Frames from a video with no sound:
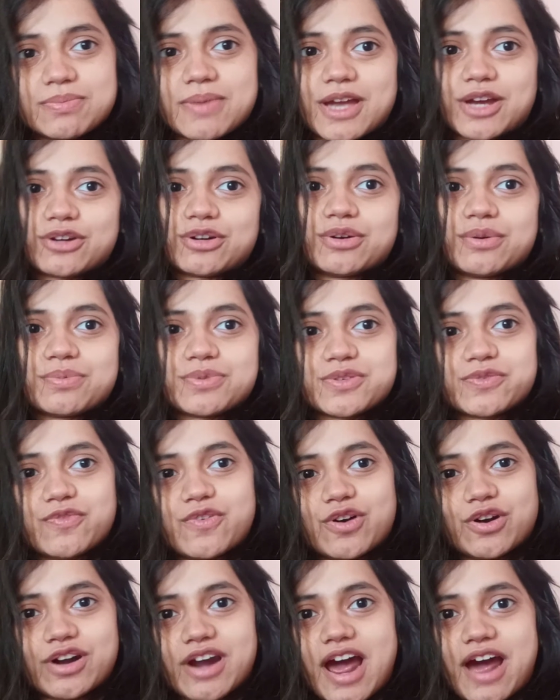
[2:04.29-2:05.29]
microbes
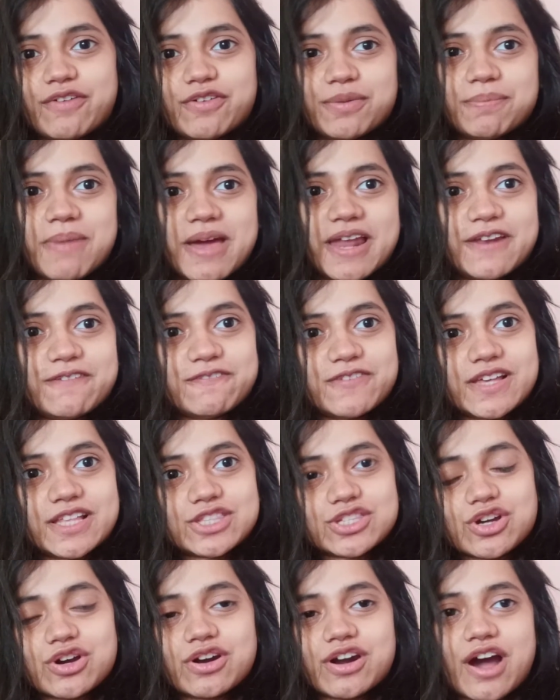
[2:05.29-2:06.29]
for our
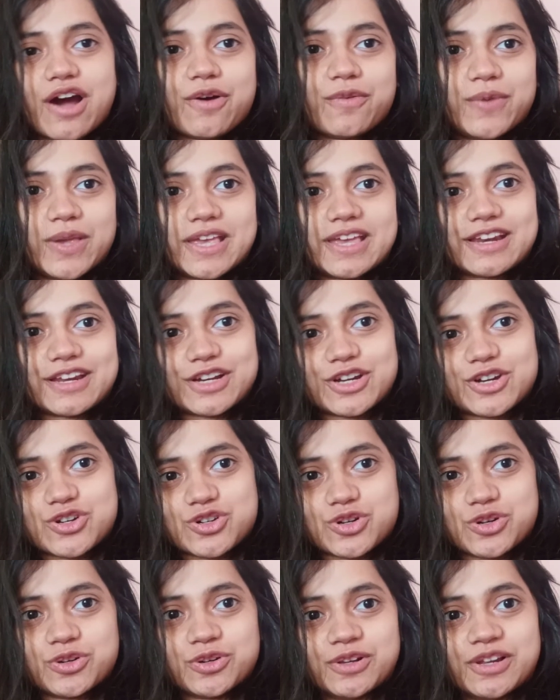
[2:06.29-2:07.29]
benefits or how we can
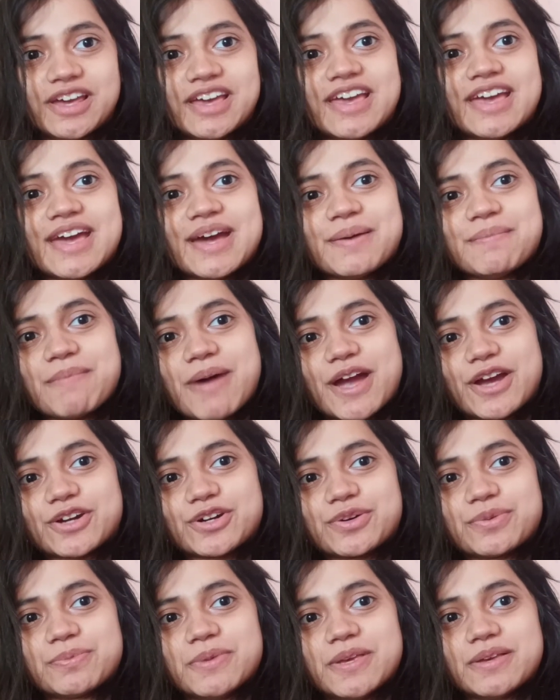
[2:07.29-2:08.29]
control
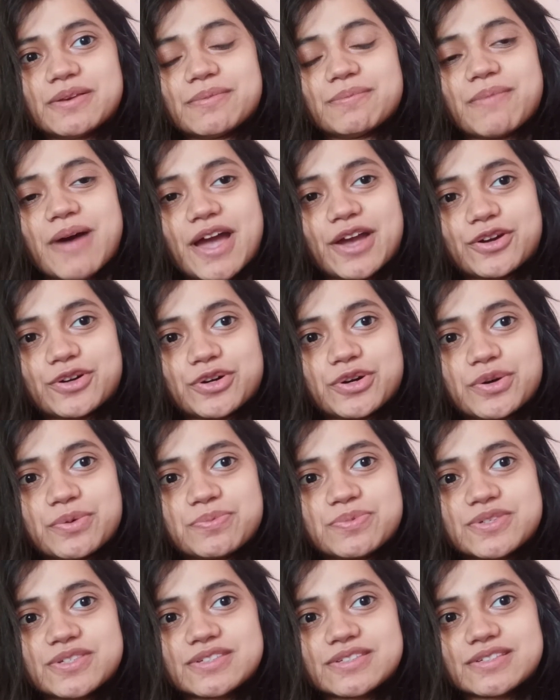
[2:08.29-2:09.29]

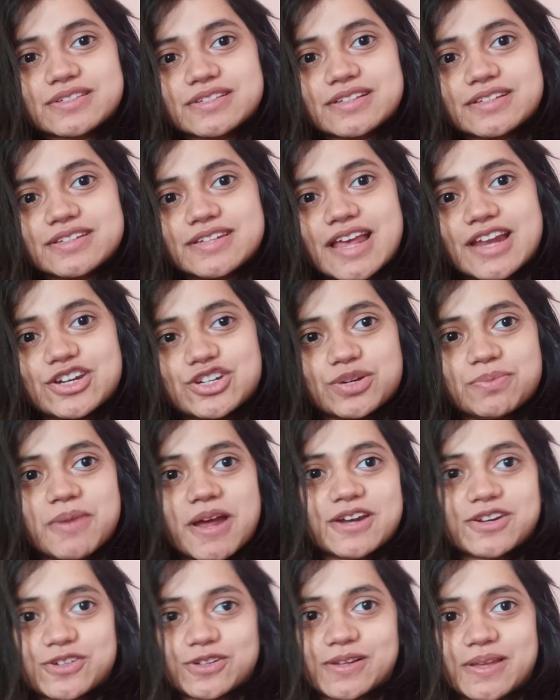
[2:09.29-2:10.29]
microbes'
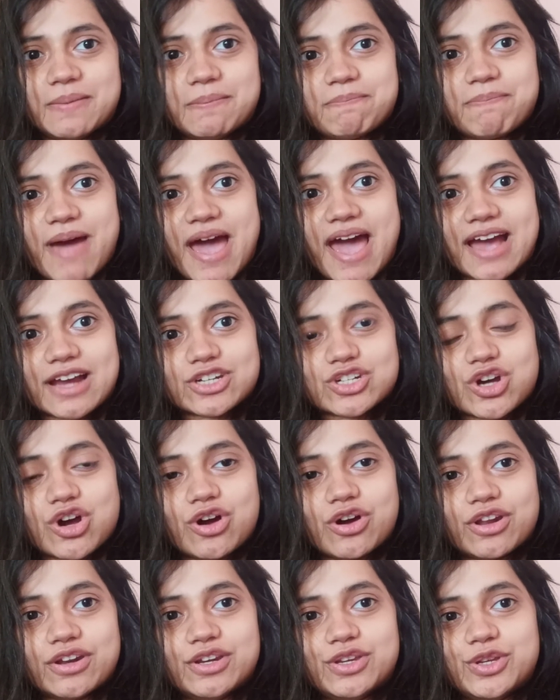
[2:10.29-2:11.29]
detrimental impact
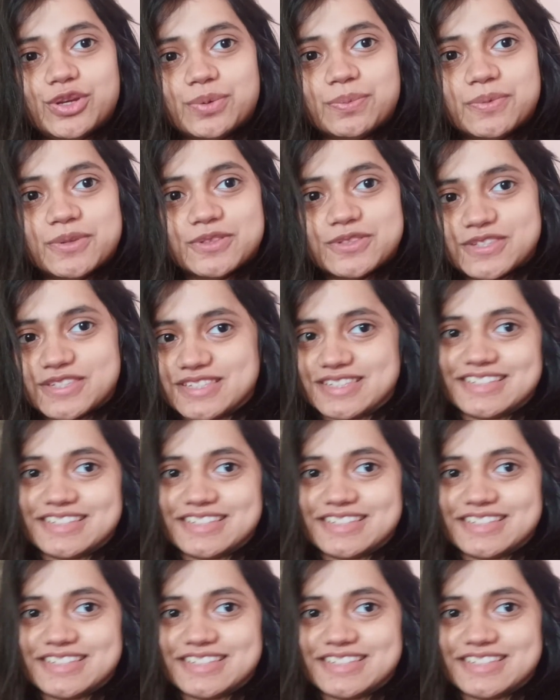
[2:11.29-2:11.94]
on humans.